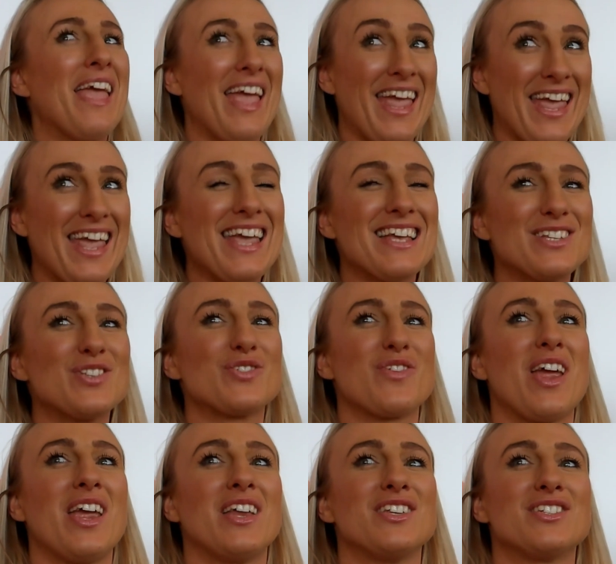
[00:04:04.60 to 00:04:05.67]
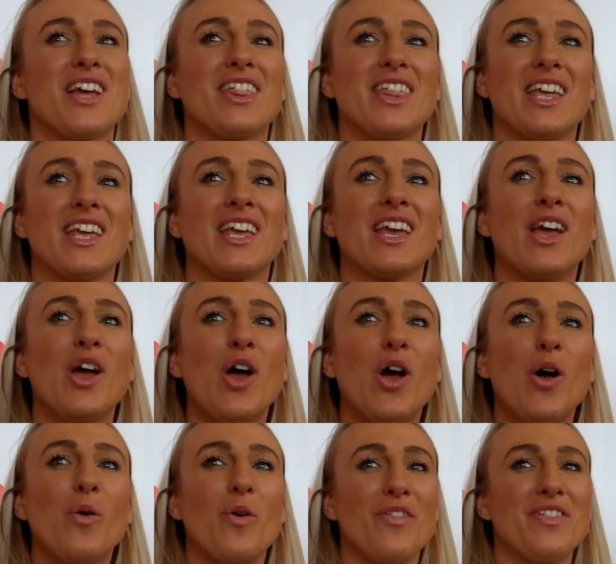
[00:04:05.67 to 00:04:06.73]
It is strange. I think
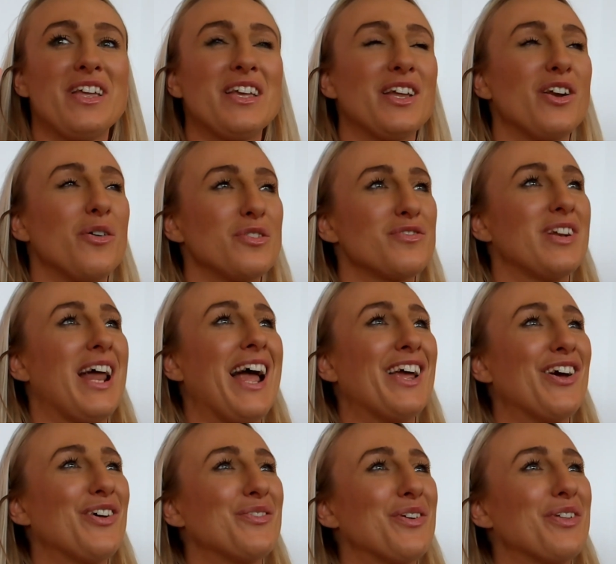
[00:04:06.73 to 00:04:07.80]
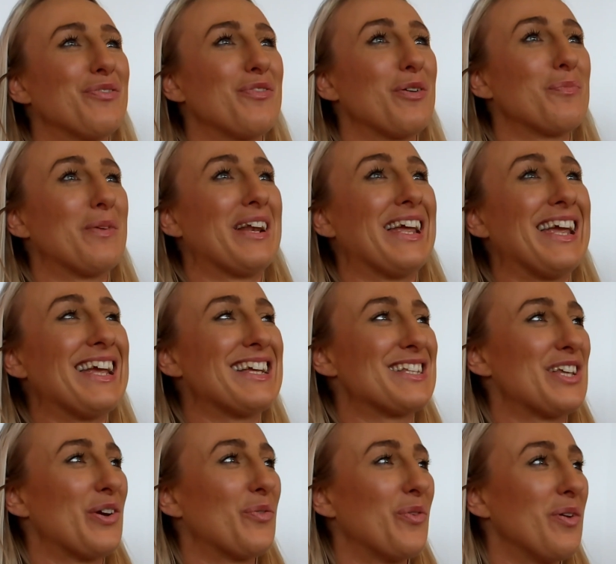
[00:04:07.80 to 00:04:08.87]
one thing you can always rely on with rugby league is
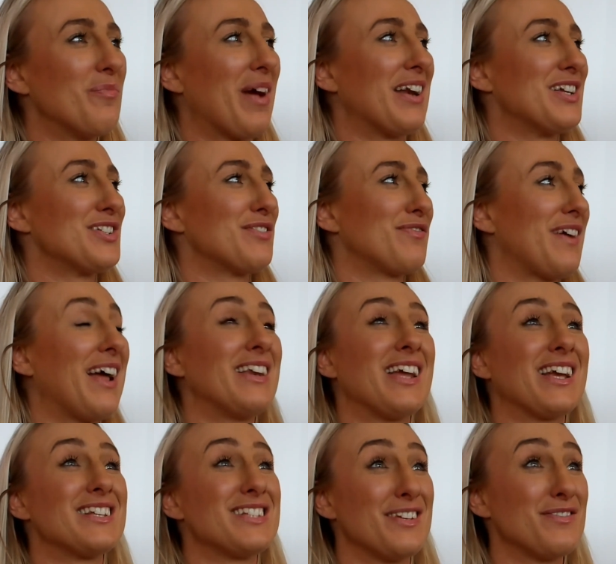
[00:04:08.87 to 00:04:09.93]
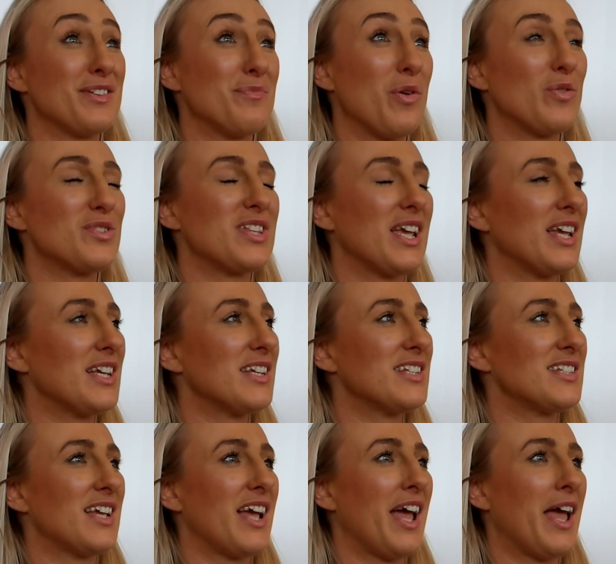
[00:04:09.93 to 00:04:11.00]
that we manage to find negatives in most
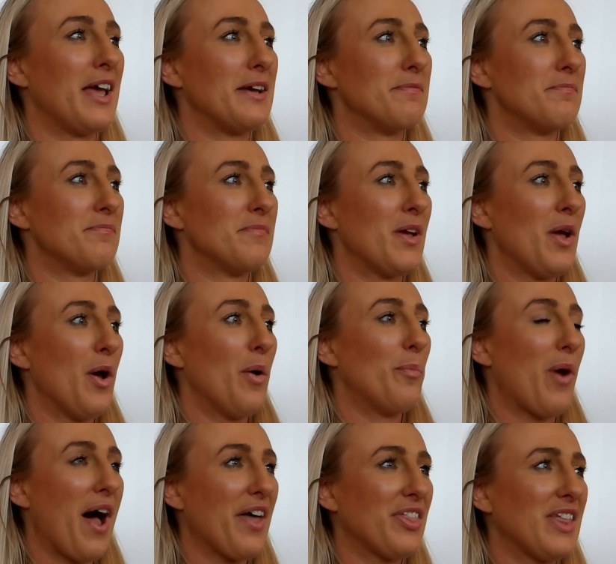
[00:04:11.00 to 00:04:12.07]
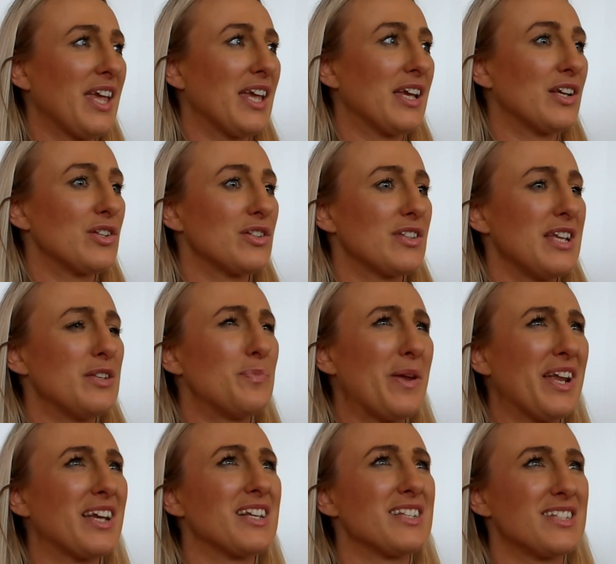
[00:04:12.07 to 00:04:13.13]
things. Um, but I think there's
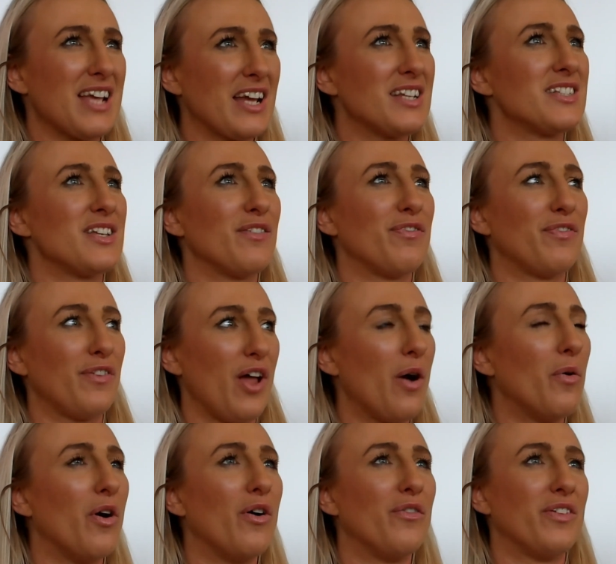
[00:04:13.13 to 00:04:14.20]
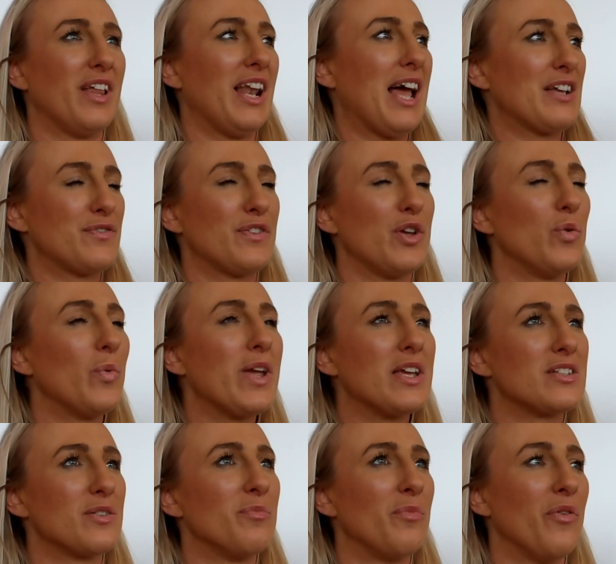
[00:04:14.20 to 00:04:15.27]
been a consecutive flow over the last few
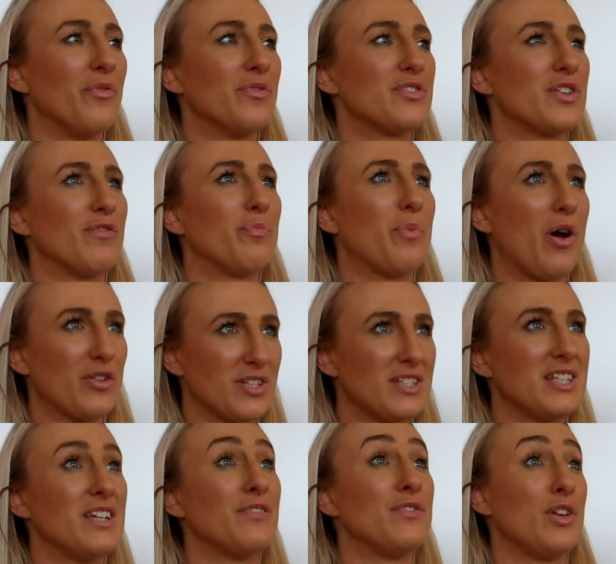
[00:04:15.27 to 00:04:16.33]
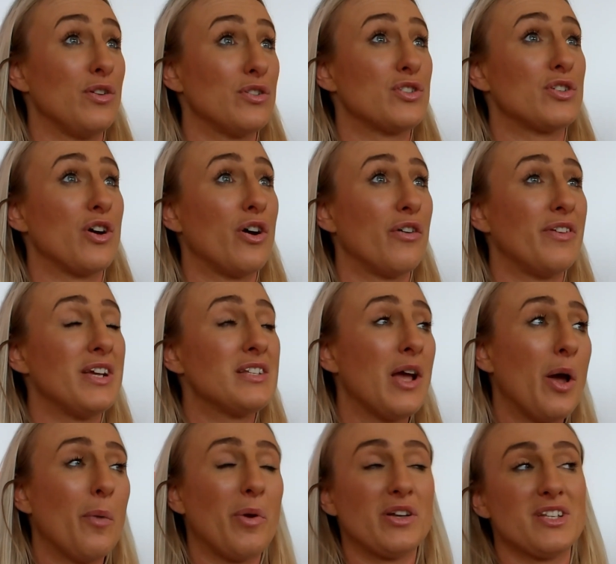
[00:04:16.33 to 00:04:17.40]
weeks and months of positive news stories,
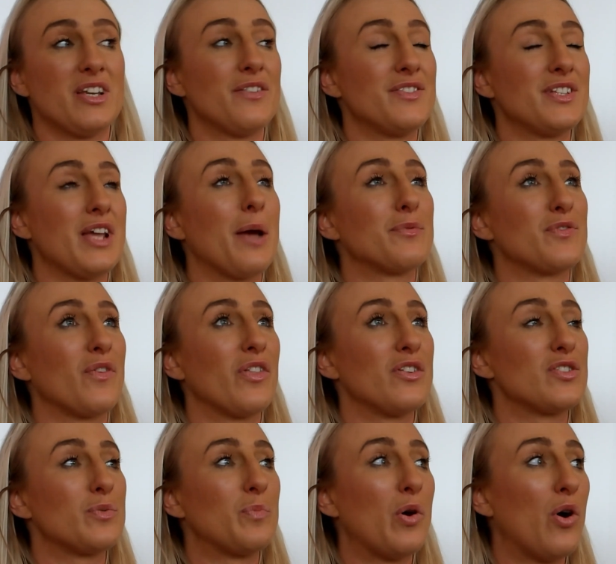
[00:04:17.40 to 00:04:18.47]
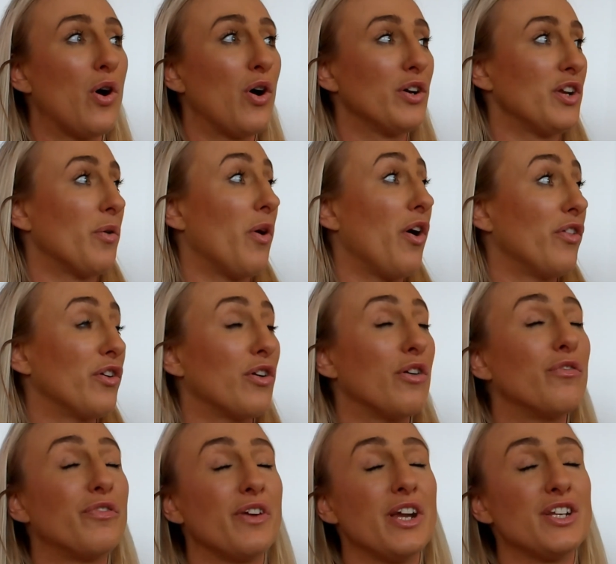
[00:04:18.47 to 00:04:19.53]
positive steps for the sport, you know, all the
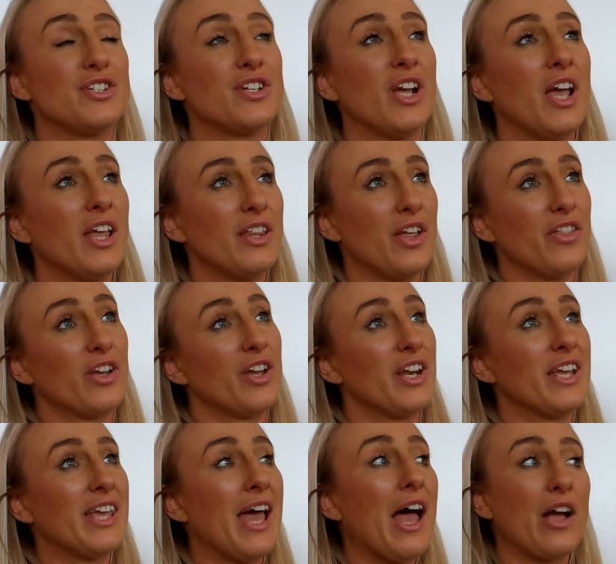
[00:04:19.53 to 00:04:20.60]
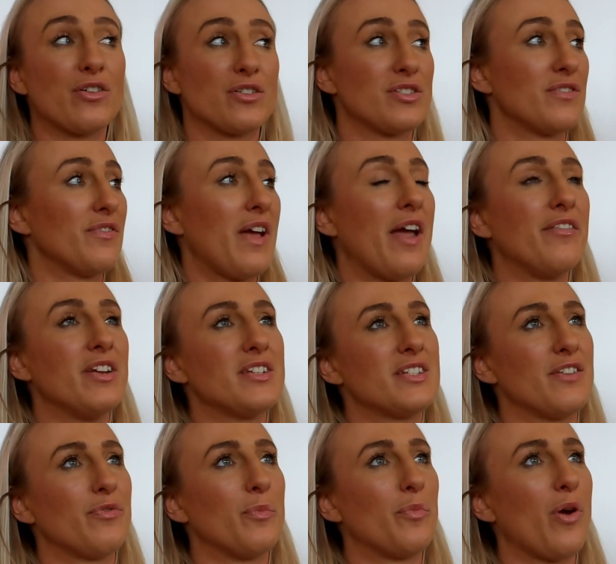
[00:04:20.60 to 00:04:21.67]
coverage that they're going to get across the various
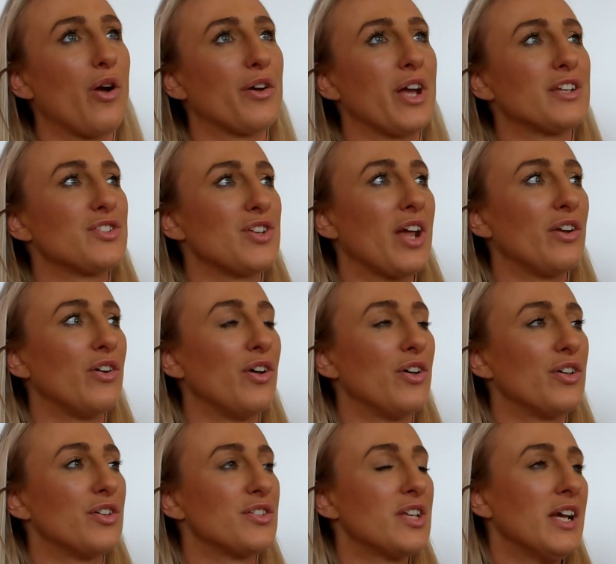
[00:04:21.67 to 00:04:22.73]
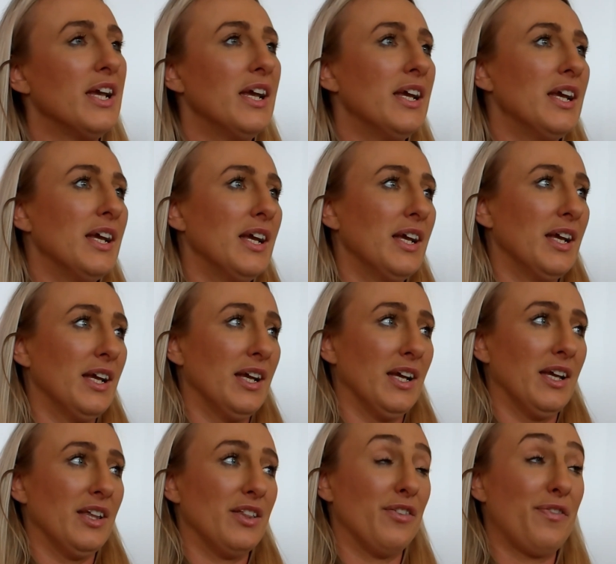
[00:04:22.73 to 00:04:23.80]
different broadcast channels.
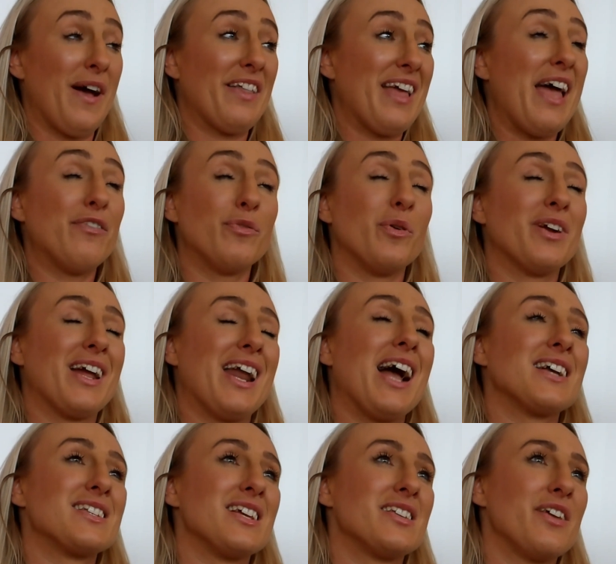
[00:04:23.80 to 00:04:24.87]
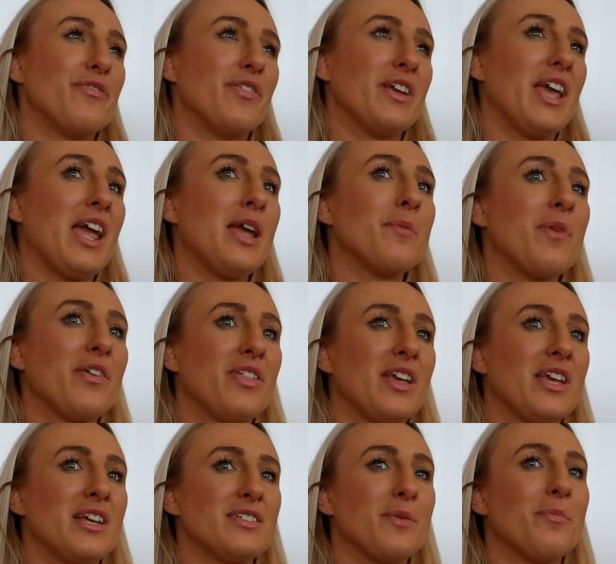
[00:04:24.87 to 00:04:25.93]
The fact that everyone can access every game, I
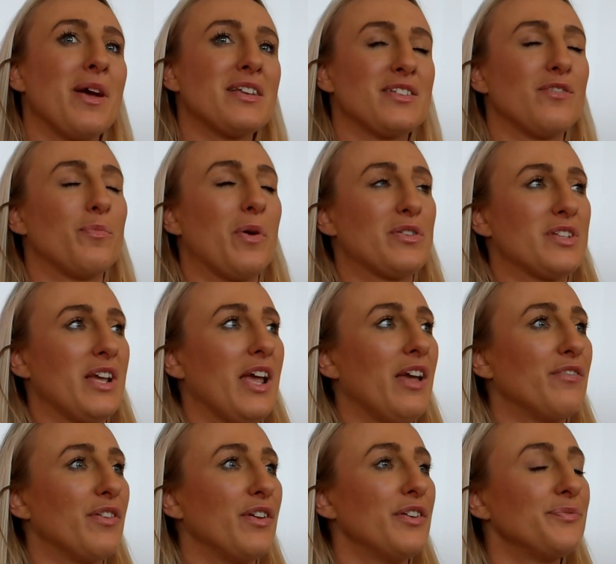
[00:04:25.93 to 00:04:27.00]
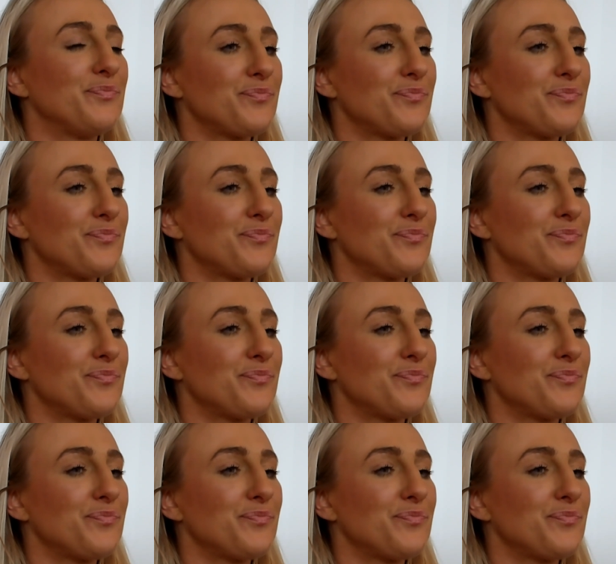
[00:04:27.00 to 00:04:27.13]
think, is a massive positive, positive.